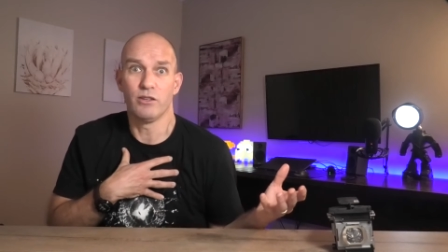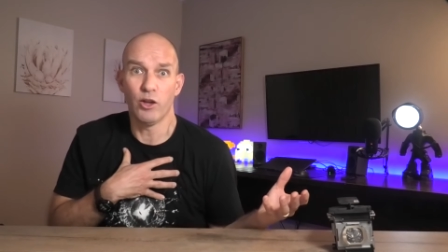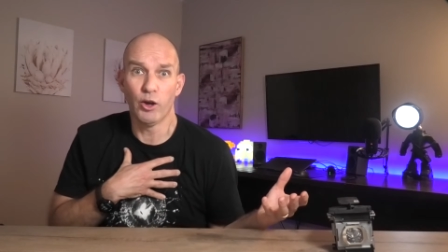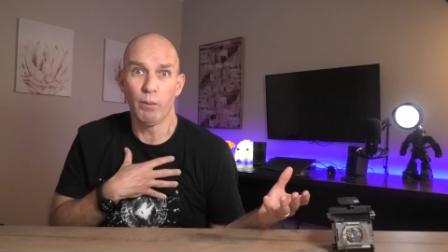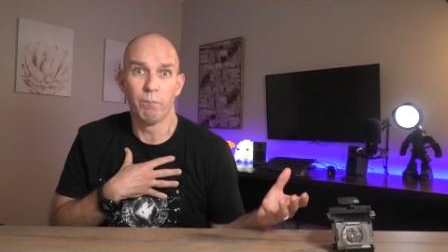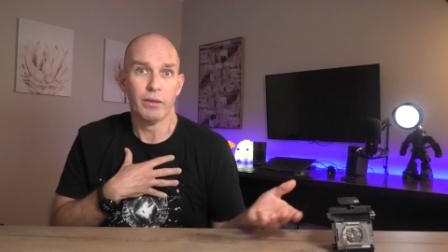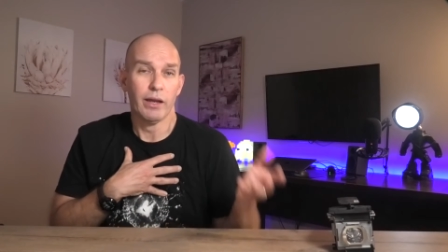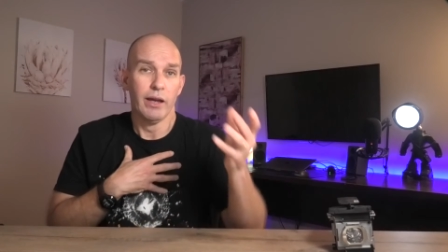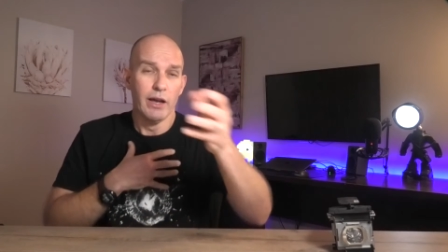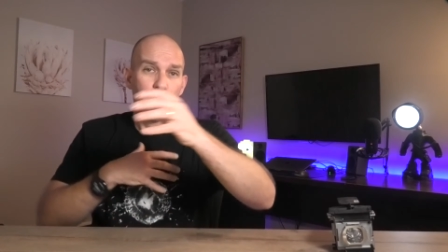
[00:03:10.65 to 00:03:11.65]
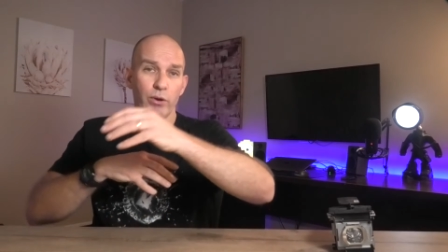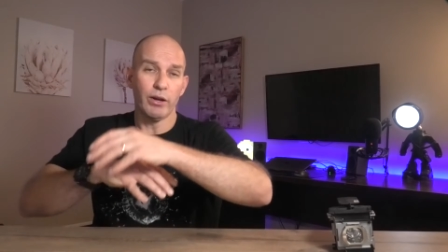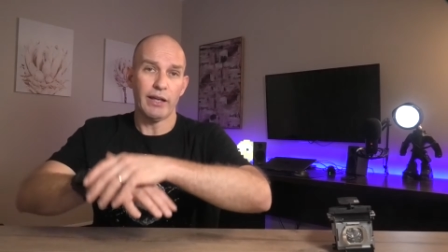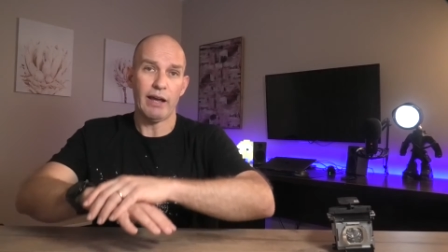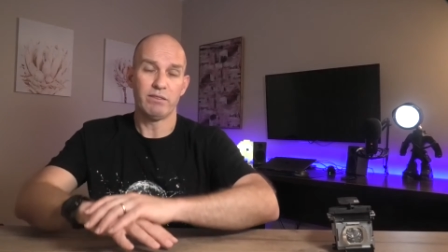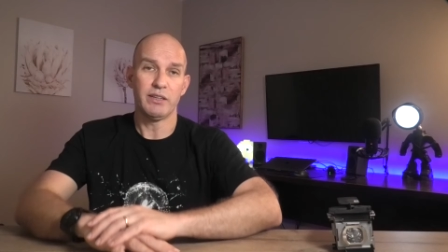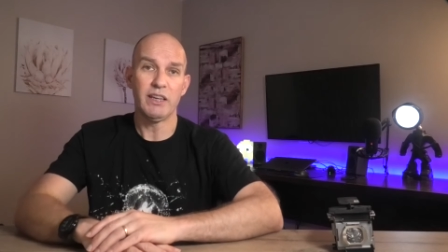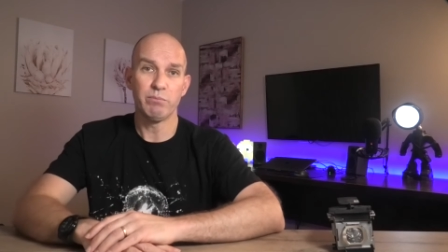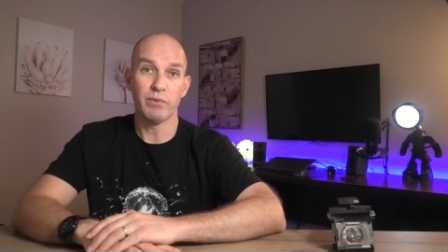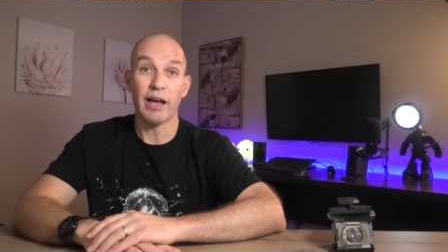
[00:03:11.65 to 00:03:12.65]
No, we're going to have to
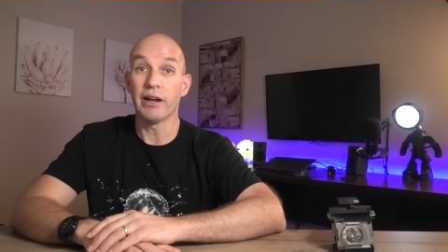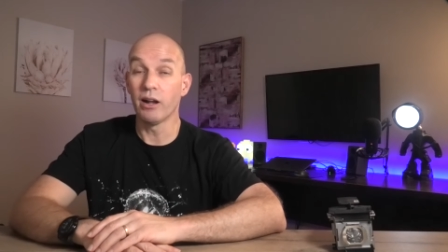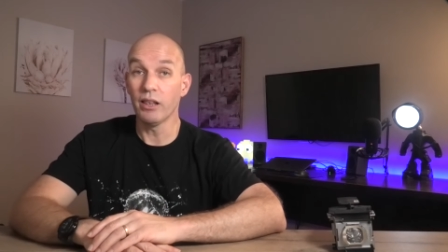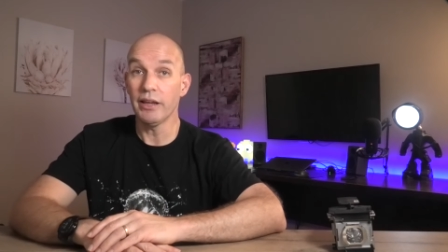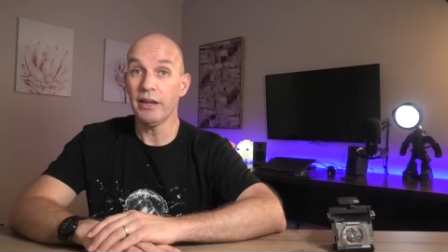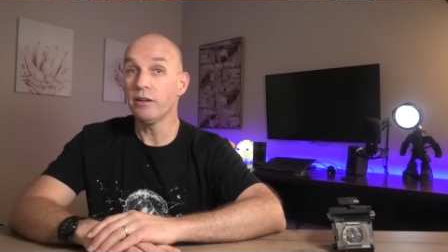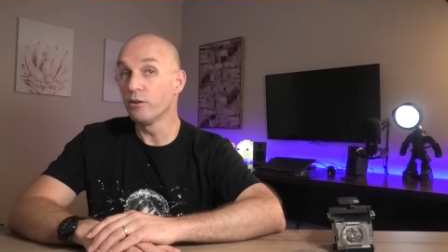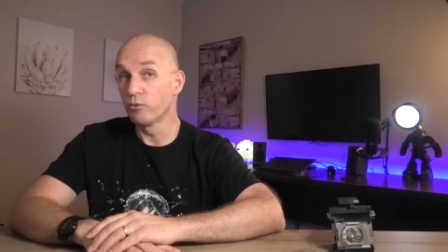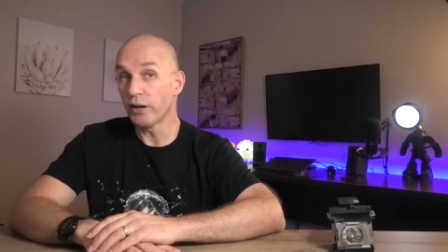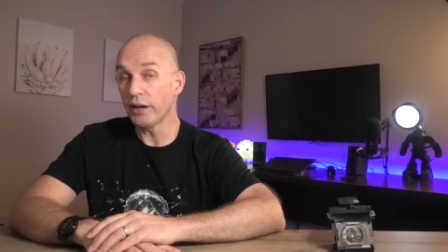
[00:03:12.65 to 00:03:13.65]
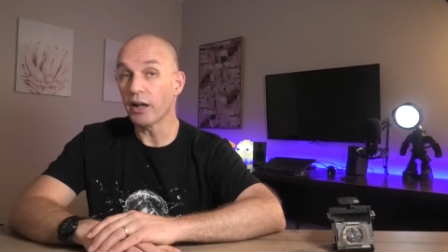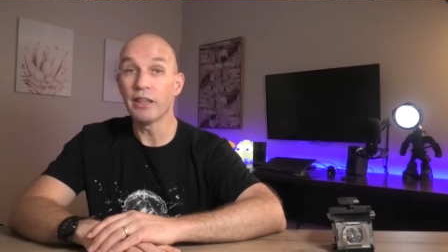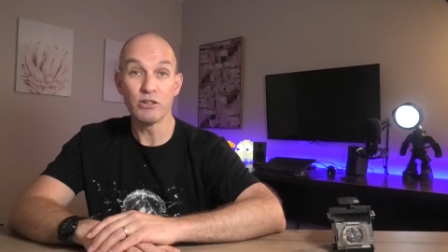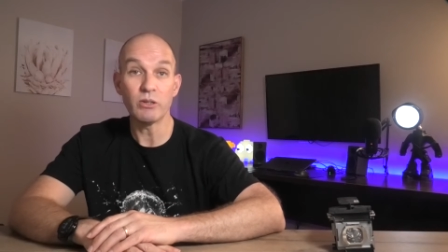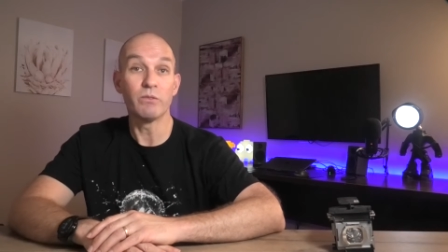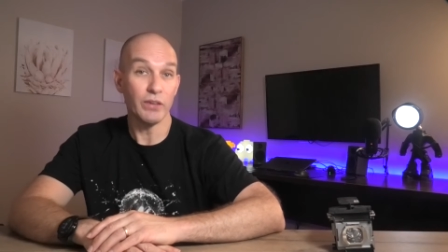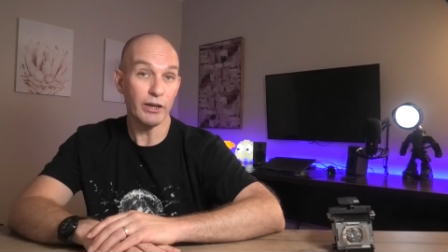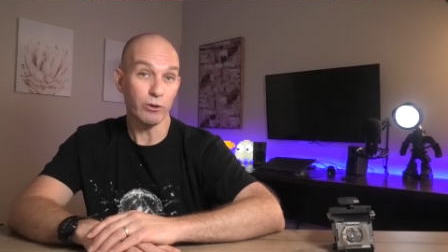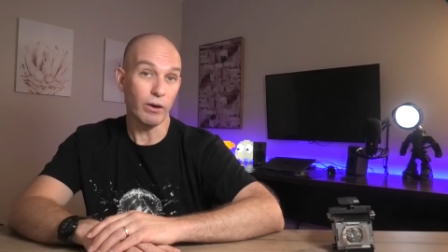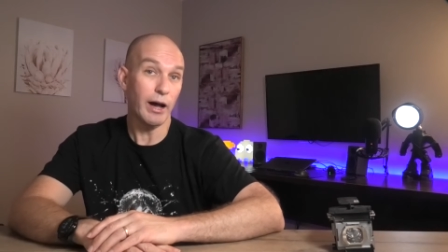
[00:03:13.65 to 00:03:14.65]
give them a clean green electric
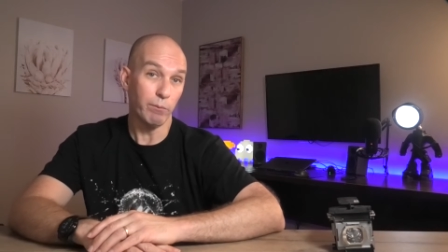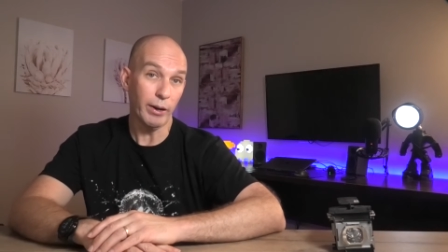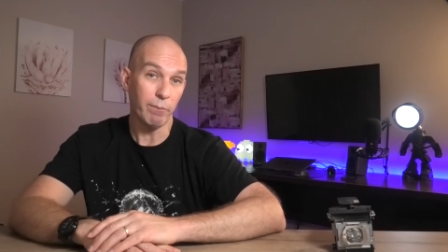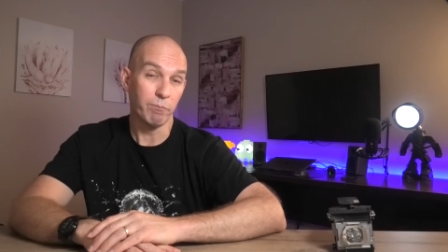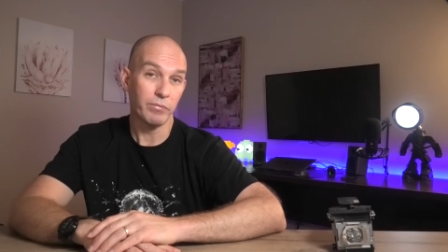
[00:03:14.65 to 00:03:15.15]
vehicle, aren't we?